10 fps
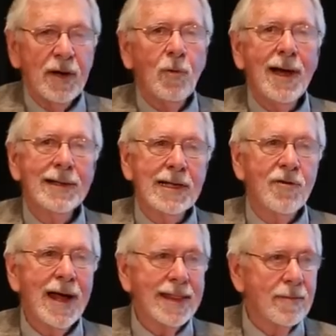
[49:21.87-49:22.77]
me a while to
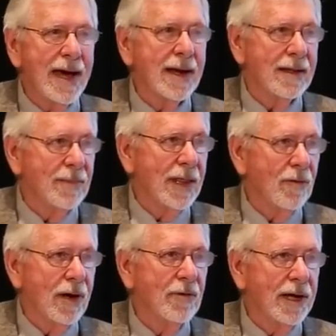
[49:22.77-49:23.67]
drag them out, of, by
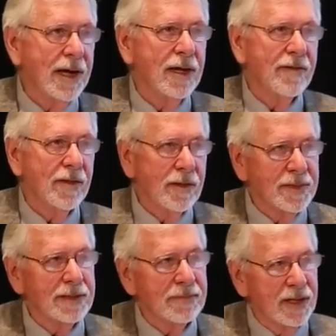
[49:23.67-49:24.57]
the way, when I interview
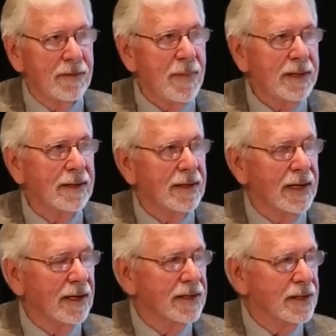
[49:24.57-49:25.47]
them to, to admit that
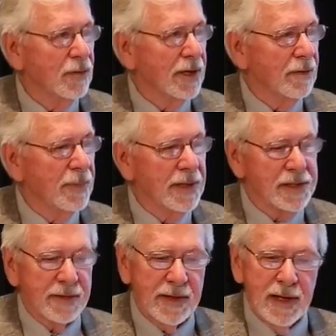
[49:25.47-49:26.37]
they are somewhat
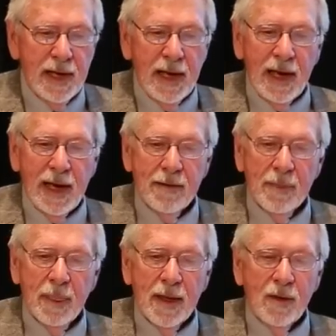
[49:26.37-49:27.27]
compulsive,
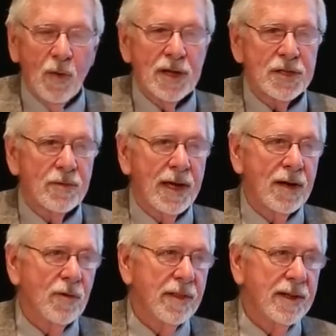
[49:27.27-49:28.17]
um, walks
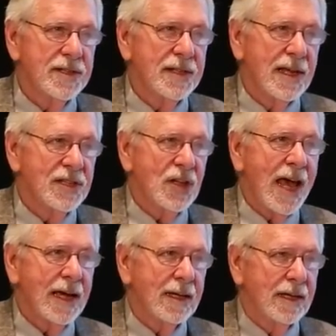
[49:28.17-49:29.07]
around with a, a
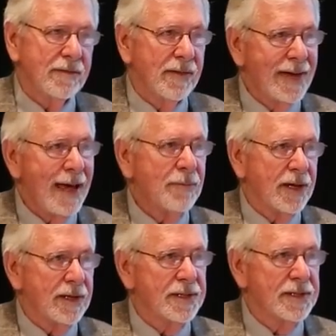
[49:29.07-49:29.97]
stack of
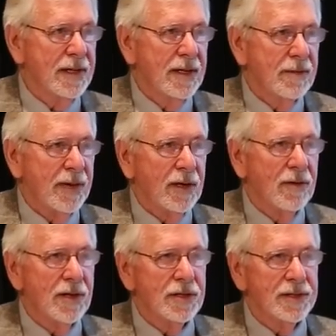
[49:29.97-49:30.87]
napkins
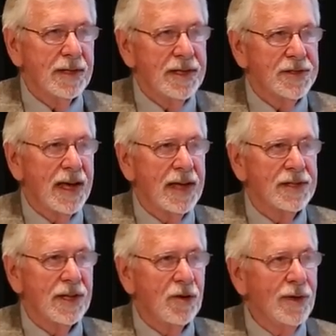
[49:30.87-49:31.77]
because he
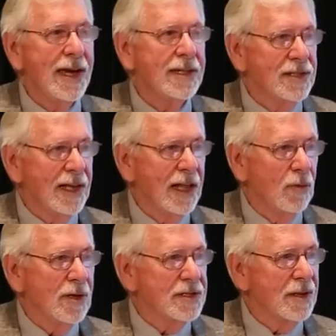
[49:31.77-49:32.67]
says you can't
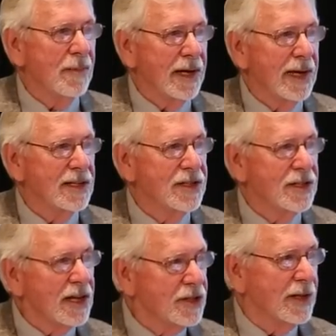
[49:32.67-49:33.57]
tell when somebody has
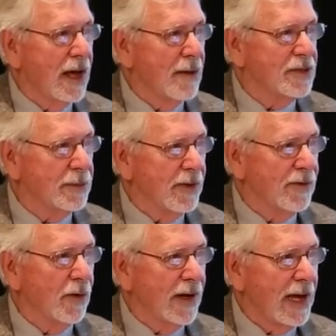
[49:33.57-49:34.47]
touched an object
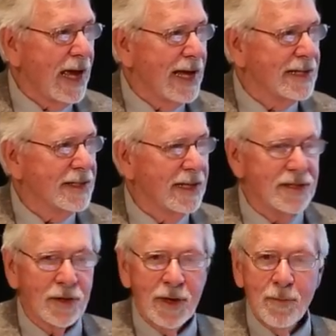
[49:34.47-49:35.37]
before he has, and
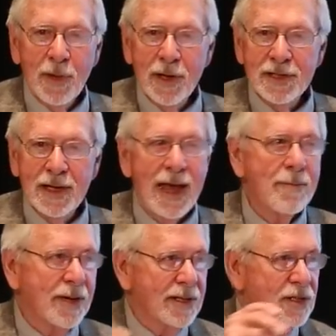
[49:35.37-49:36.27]
so he pawns a
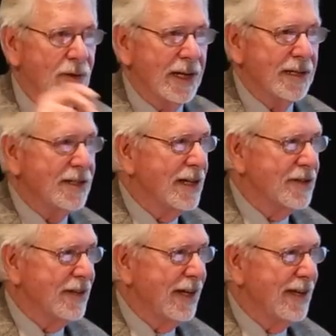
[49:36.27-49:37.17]
napkin so he can
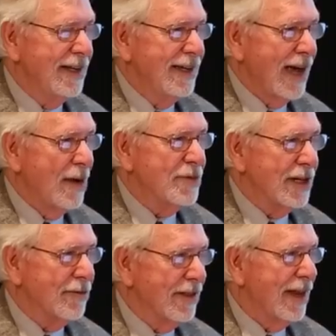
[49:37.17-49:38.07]
touch the
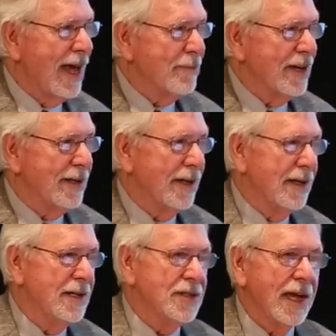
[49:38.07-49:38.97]
object with a napkin
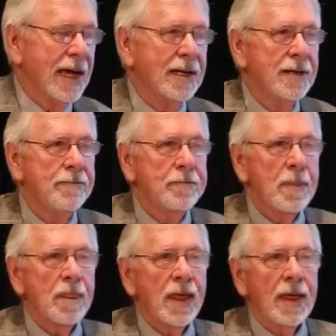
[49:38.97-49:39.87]
in his hand.
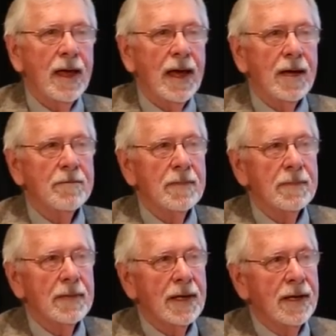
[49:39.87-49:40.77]
Um,
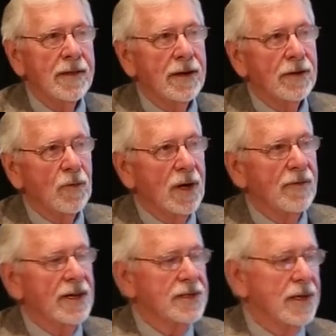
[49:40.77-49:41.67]
another one
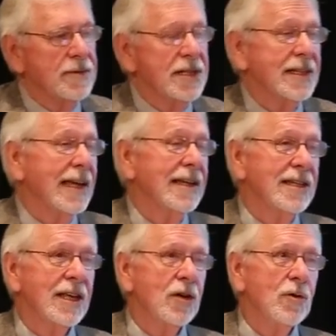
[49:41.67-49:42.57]
of our subjects, I can
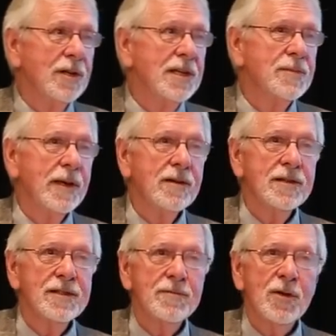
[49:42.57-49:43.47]
tell you who it is because